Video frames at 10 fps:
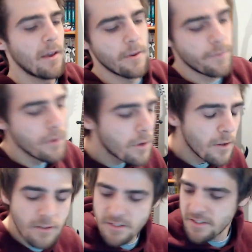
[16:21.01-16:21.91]
If you
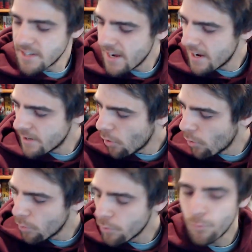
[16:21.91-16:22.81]
can stand
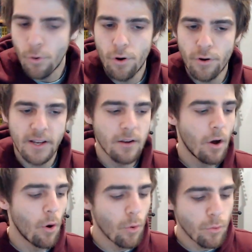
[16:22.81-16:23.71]
old
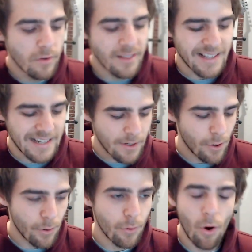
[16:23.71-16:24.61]
wording, old
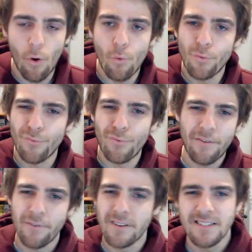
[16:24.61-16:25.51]
lingo, old
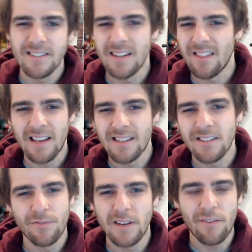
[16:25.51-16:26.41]
references to
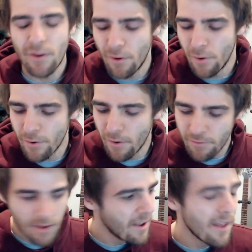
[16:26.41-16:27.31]
things you've never heard
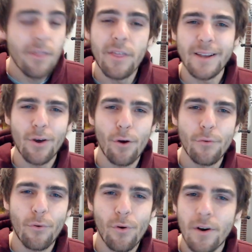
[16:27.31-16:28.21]
of, then go
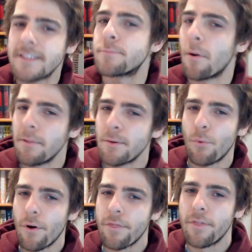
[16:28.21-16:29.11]
for it. It's probably
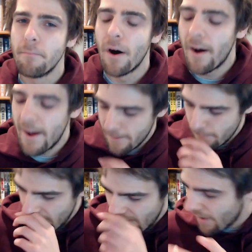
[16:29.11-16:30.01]
worth the buy.
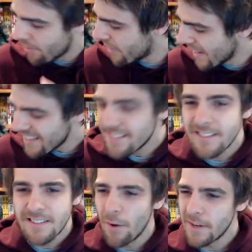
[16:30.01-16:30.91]
I think this
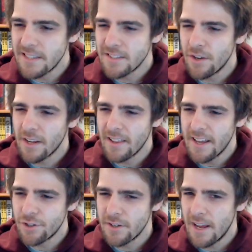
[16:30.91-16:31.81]
is going in
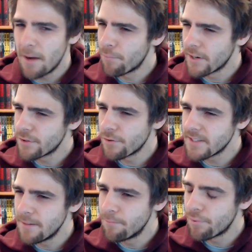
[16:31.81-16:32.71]
circulation now. I'm pretty sure
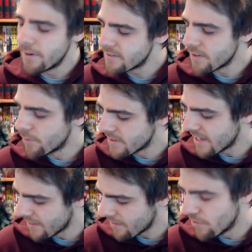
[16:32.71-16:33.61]
it's in print, so it's
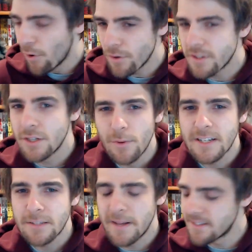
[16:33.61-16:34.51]
like not too
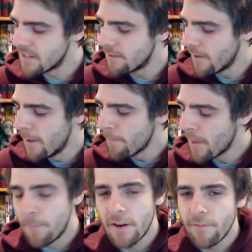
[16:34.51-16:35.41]
expensive.
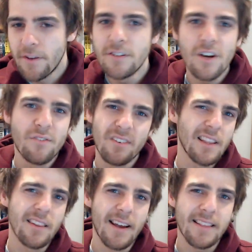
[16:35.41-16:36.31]
But if you don't
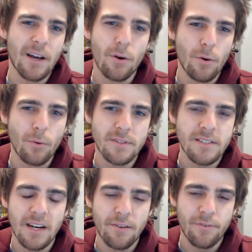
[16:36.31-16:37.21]
really like that old
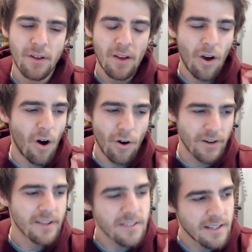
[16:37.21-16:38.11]
stuff,
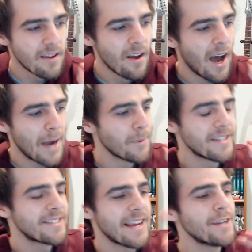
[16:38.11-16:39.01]
honestly, I
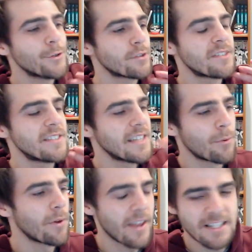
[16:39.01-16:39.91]
would say just stick
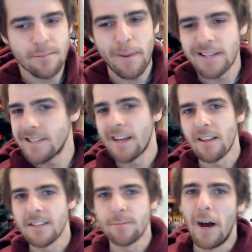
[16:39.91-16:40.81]
with like
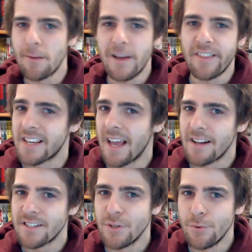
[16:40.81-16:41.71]
Spectacular Spider-Man the
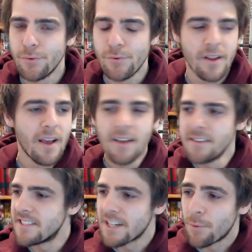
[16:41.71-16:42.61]
cartoon,
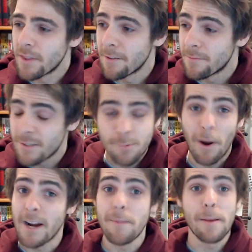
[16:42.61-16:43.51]
stick with the
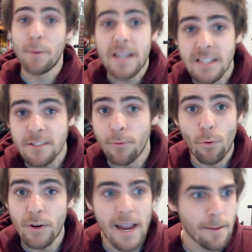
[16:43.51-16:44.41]
Spider-Man
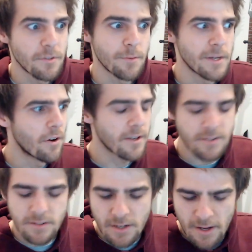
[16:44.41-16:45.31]
PS4 game, to be
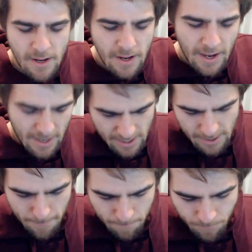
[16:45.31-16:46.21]
honest,
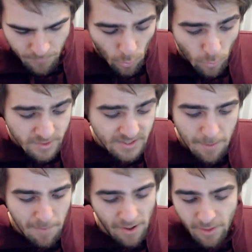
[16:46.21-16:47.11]
or
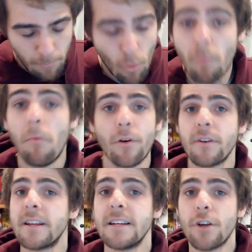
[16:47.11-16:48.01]
some other more
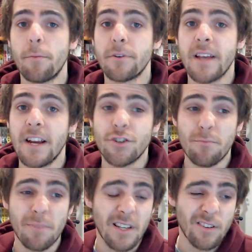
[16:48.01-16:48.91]
modern
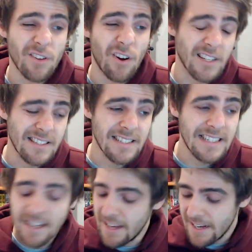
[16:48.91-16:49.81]
interpretation, because
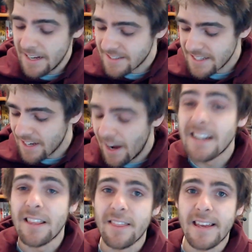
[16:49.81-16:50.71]
honestly, it's the
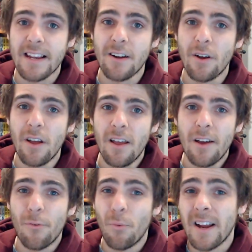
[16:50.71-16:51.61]
kind of thing
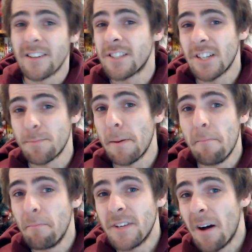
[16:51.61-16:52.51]
where it's just
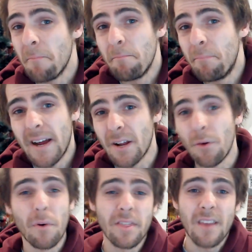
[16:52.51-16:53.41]
been done better
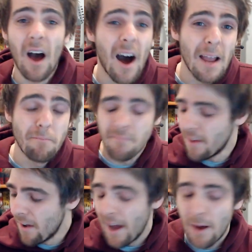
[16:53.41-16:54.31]
with time,
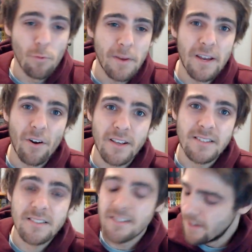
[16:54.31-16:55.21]
I will be
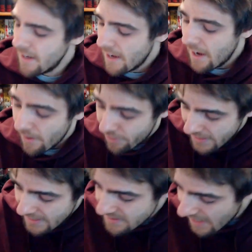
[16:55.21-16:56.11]
honest. These